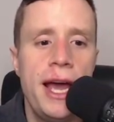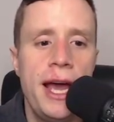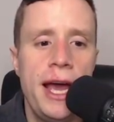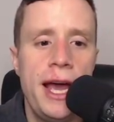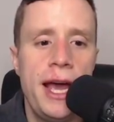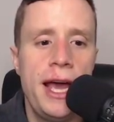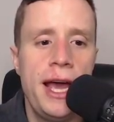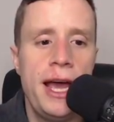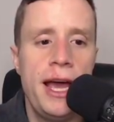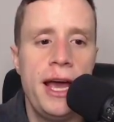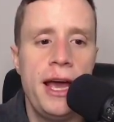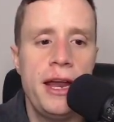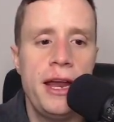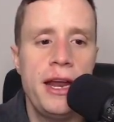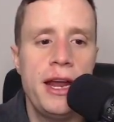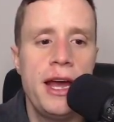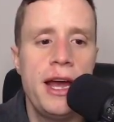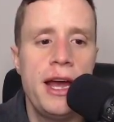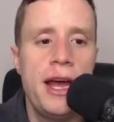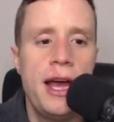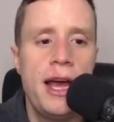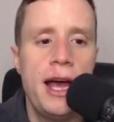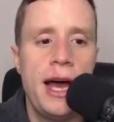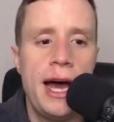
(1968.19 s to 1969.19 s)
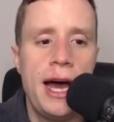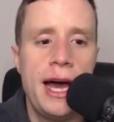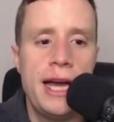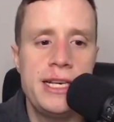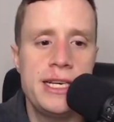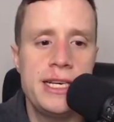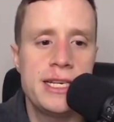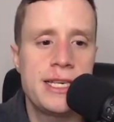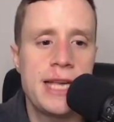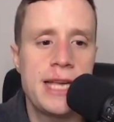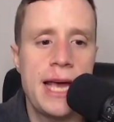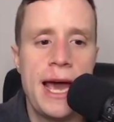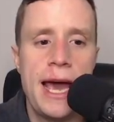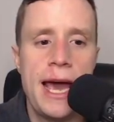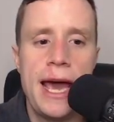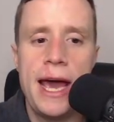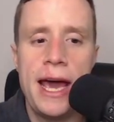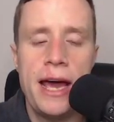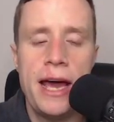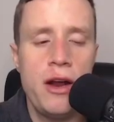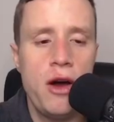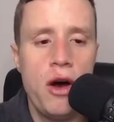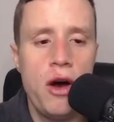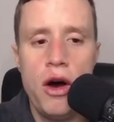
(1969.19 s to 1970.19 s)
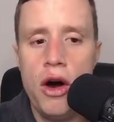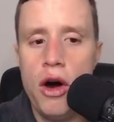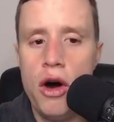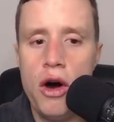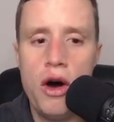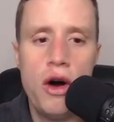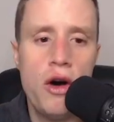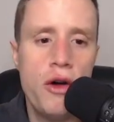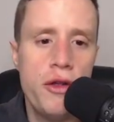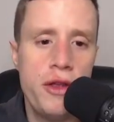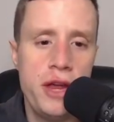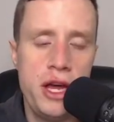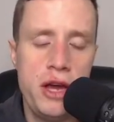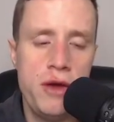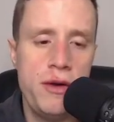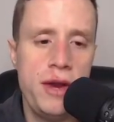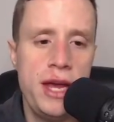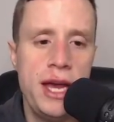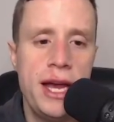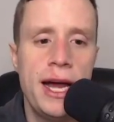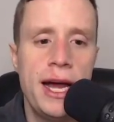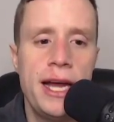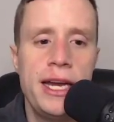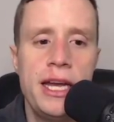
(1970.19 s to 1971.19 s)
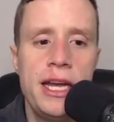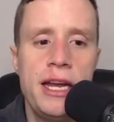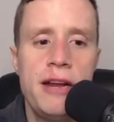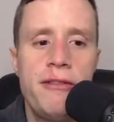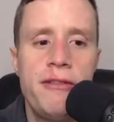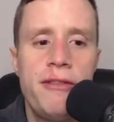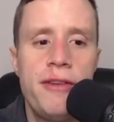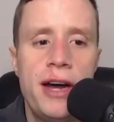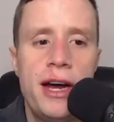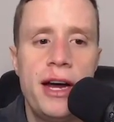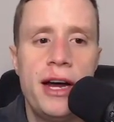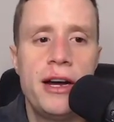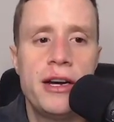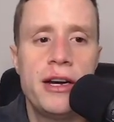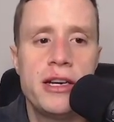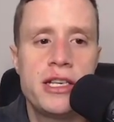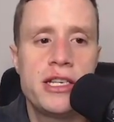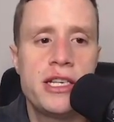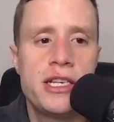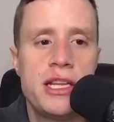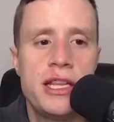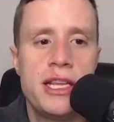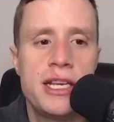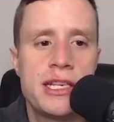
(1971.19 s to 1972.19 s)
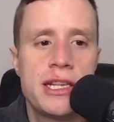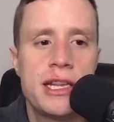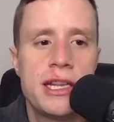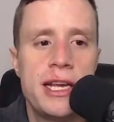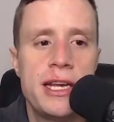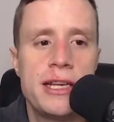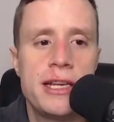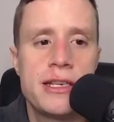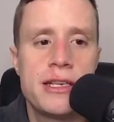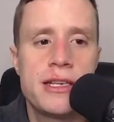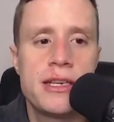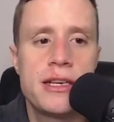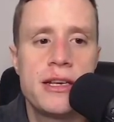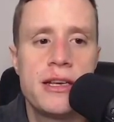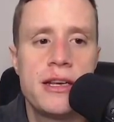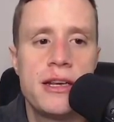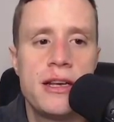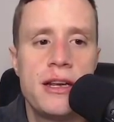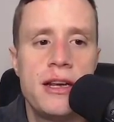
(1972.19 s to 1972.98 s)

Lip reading: And I just add all the unique identifiers to this list.